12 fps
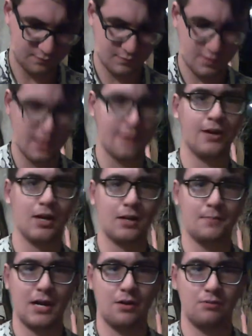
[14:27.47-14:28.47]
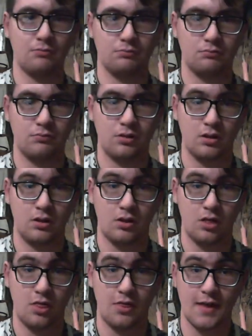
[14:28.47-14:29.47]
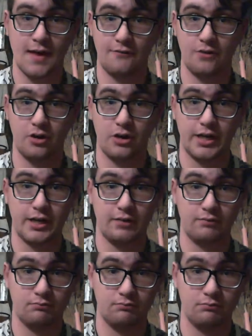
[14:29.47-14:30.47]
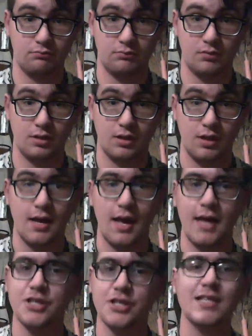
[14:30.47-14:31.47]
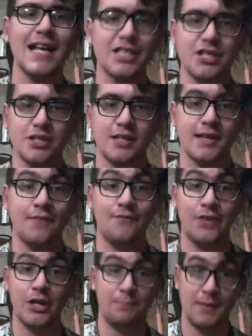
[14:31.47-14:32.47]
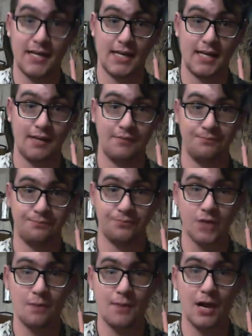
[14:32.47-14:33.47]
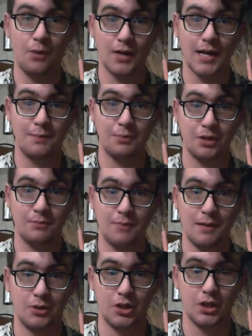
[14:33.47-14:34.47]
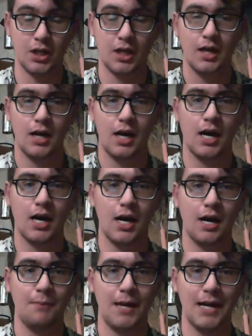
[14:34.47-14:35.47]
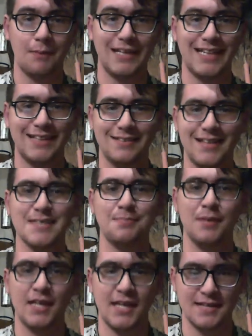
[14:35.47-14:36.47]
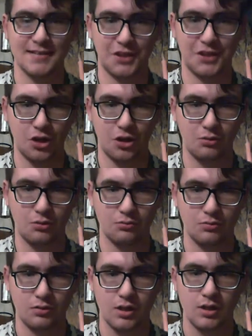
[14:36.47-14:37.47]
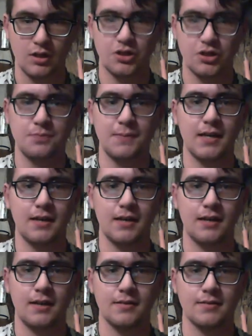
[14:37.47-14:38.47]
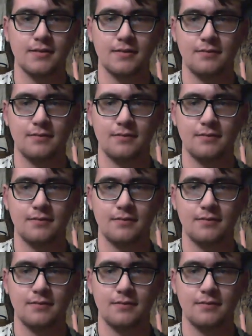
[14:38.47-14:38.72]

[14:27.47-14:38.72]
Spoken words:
I've gotten about that far in it. And that's just because I'm very picky about what I put in my book. And I'm getting less picky as I go, just because